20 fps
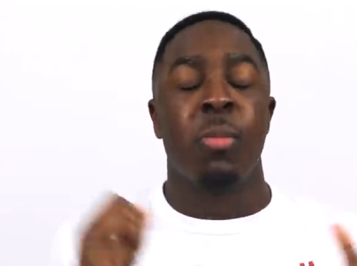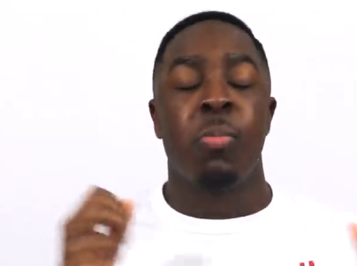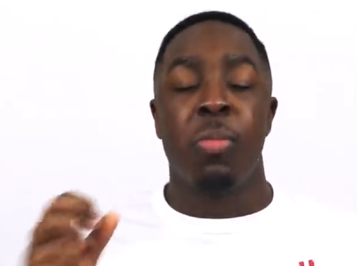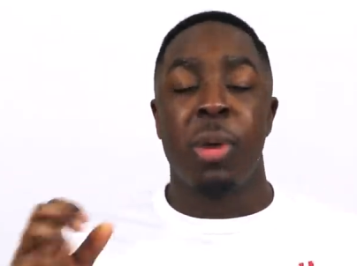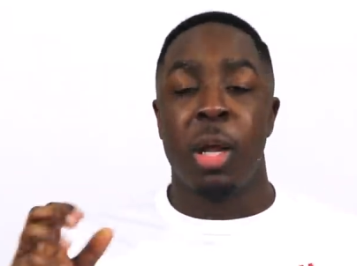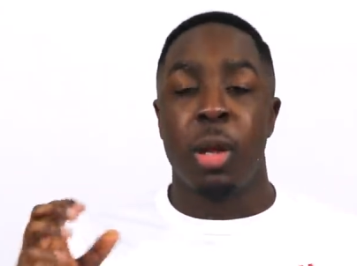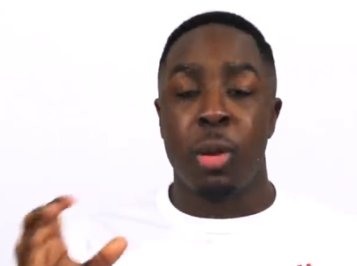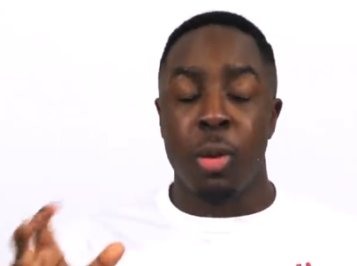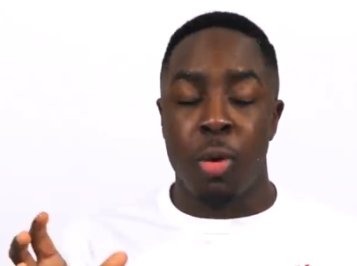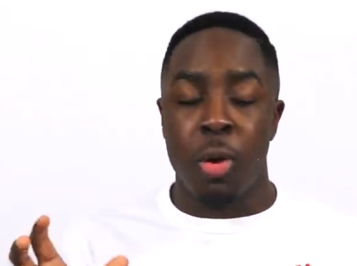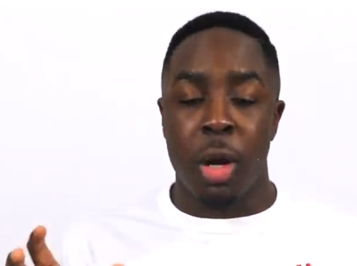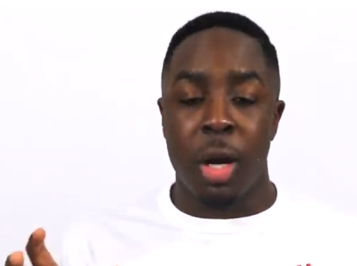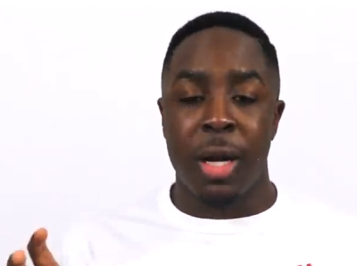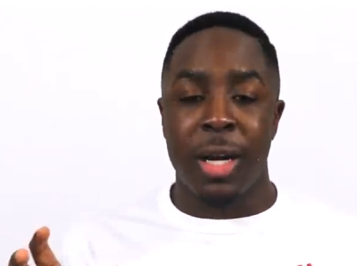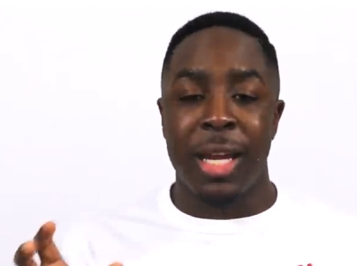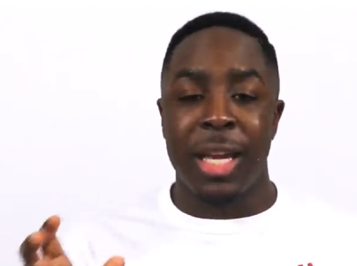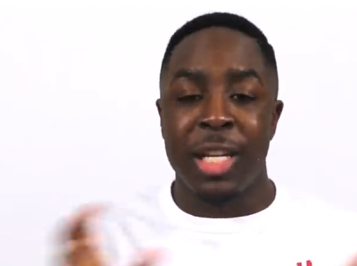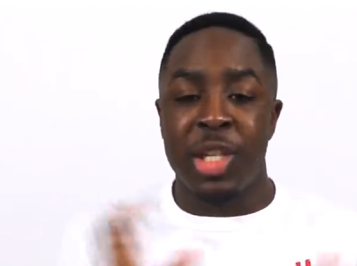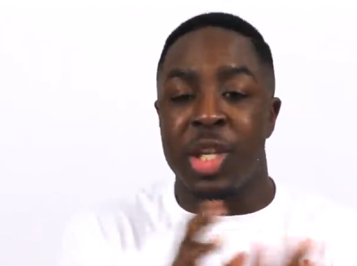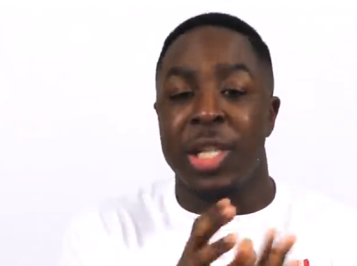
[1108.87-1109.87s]
but
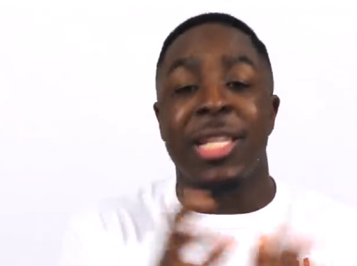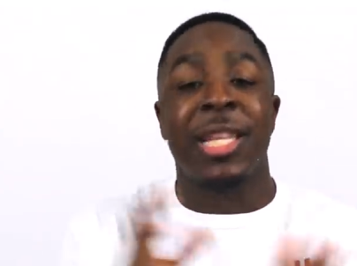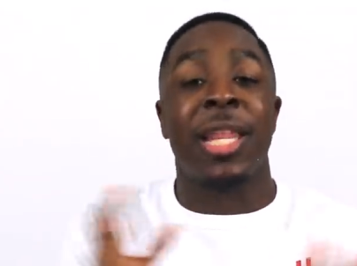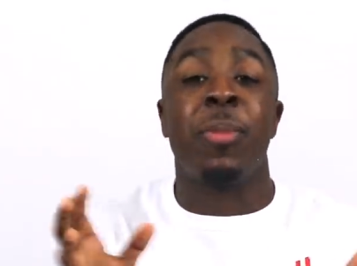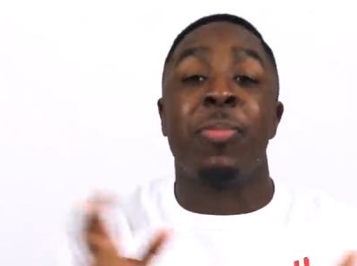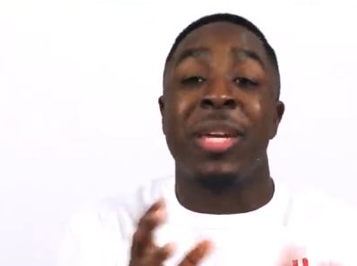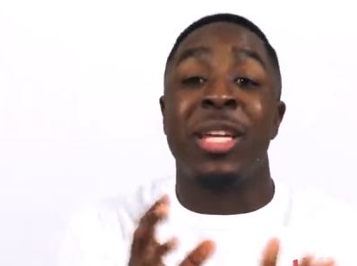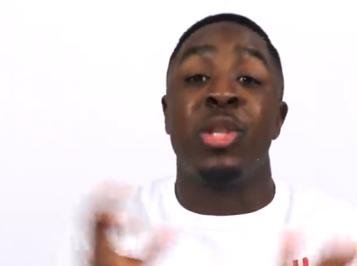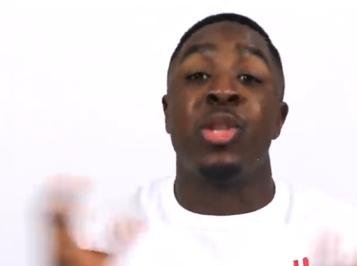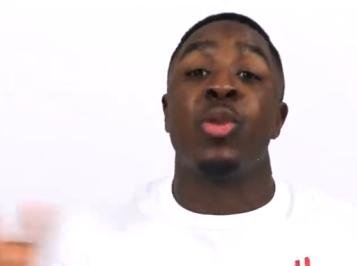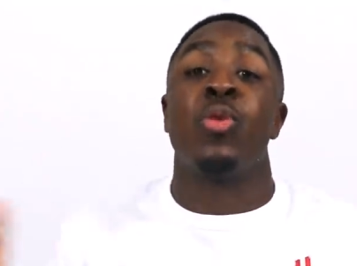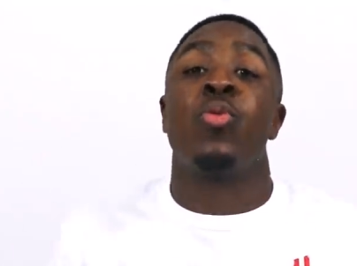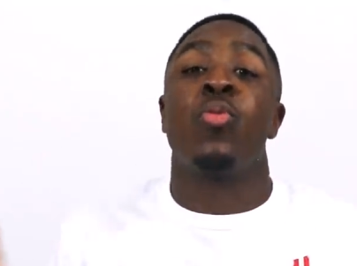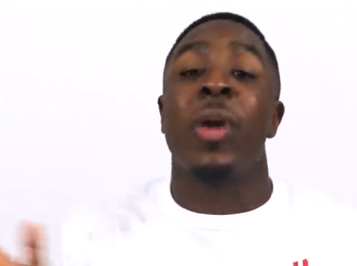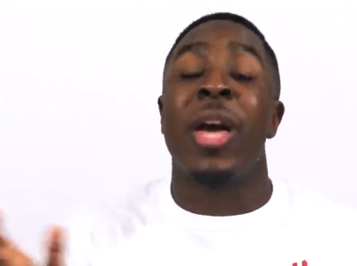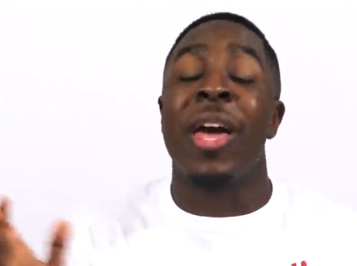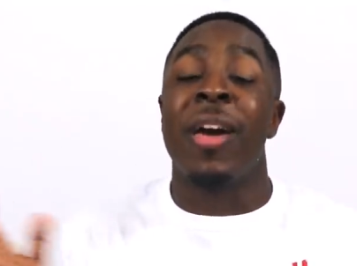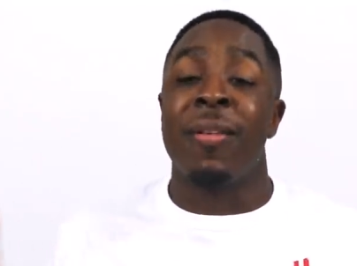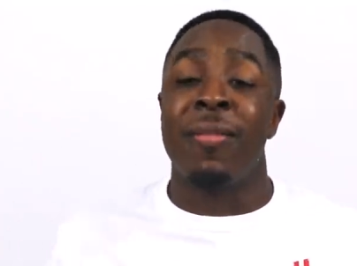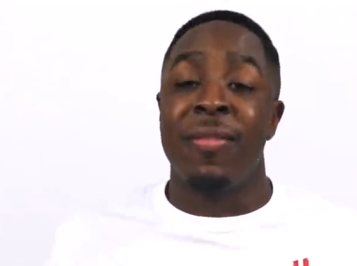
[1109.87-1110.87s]
Lord, just let me do
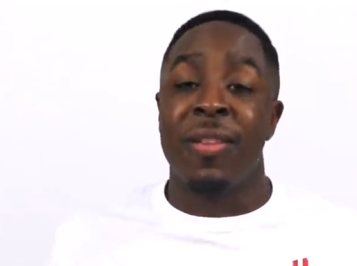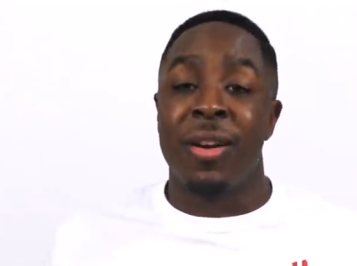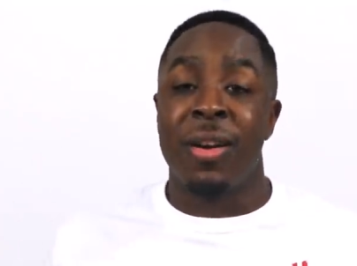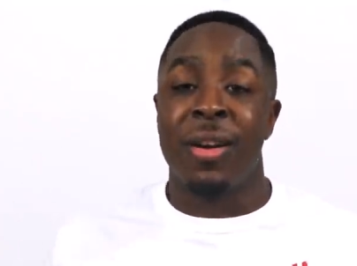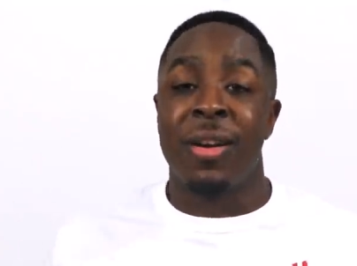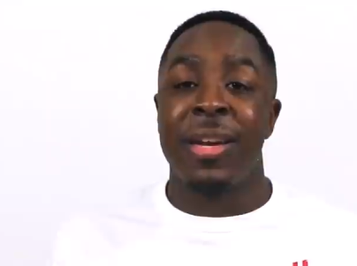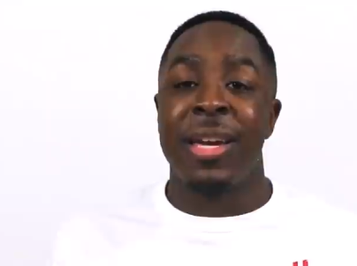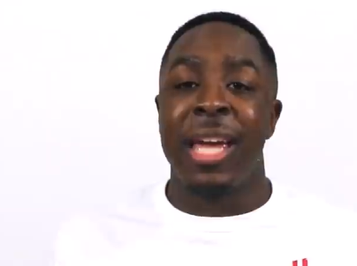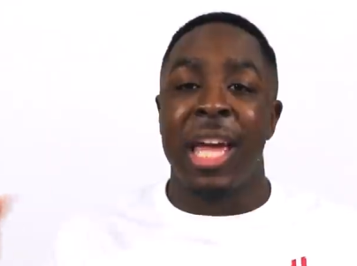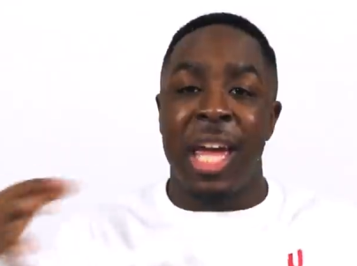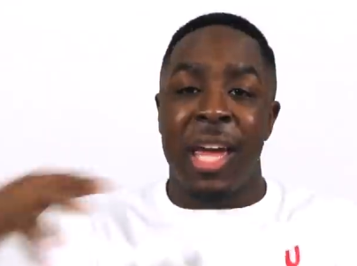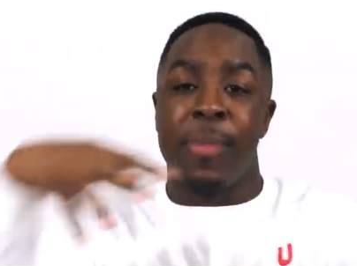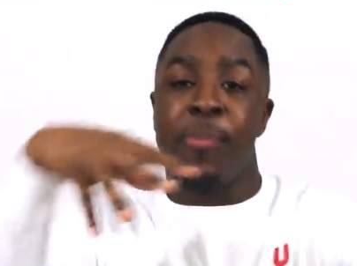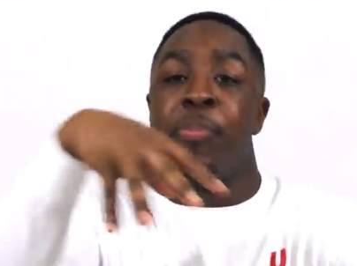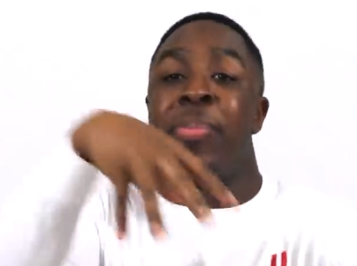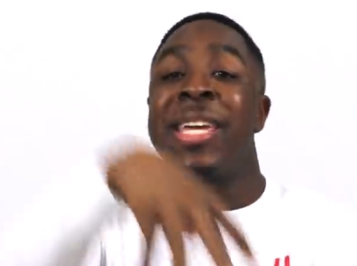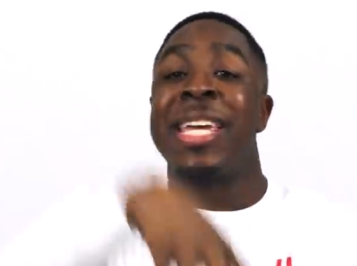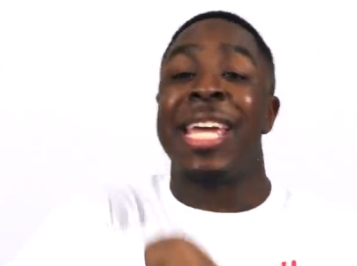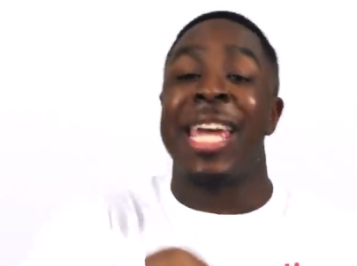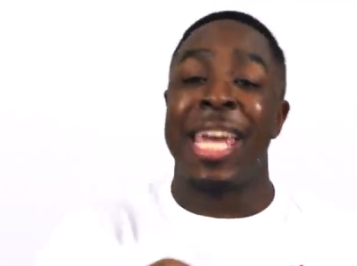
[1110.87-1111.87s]
whatever
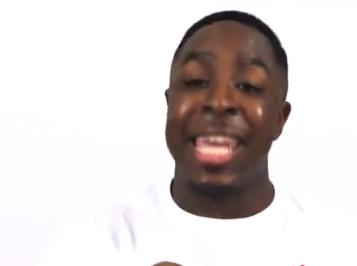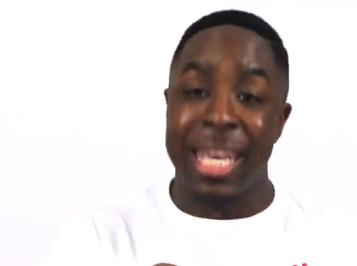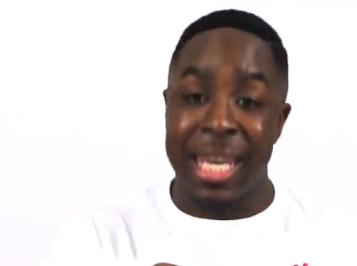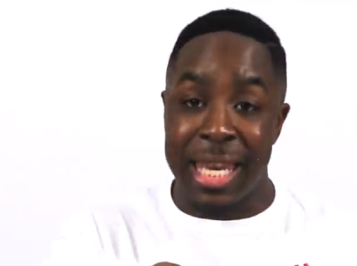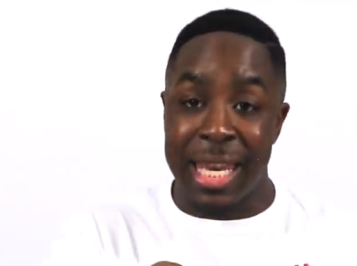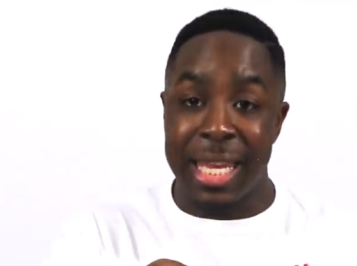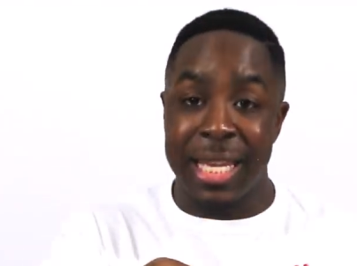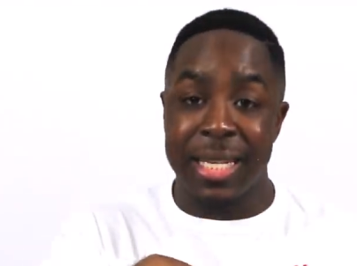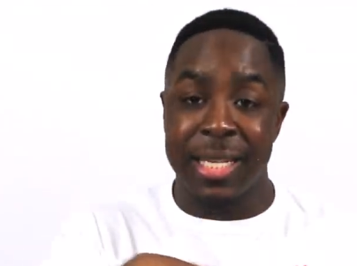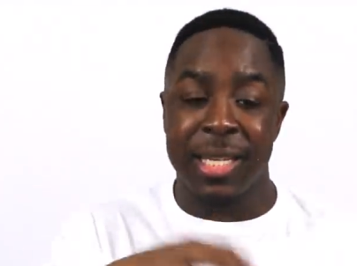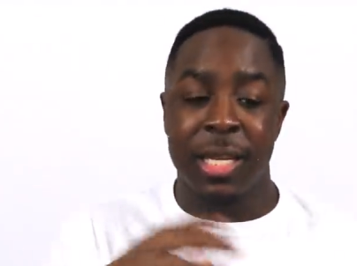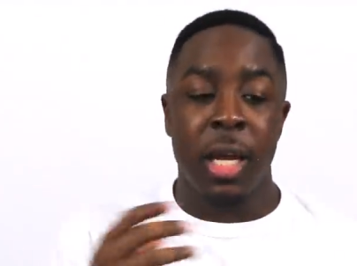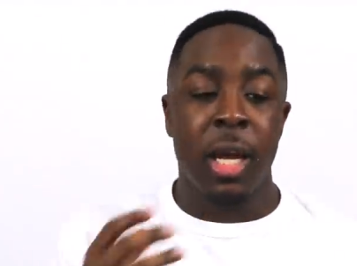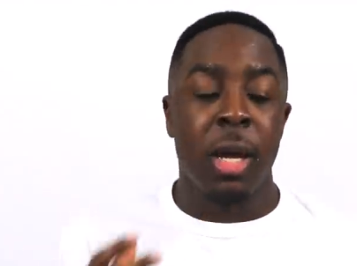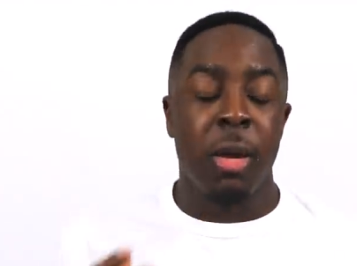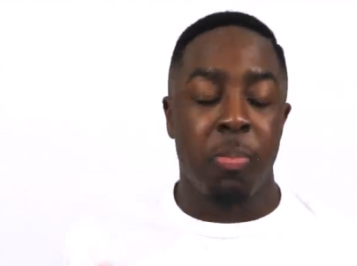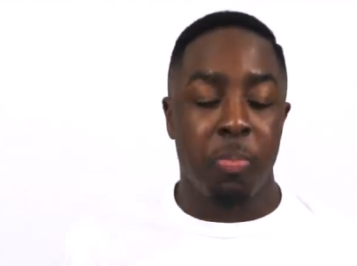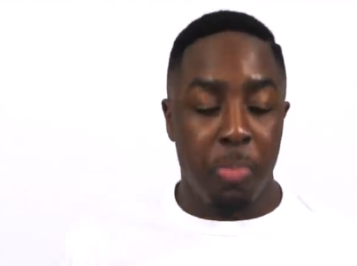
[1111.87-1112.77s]
and be in this.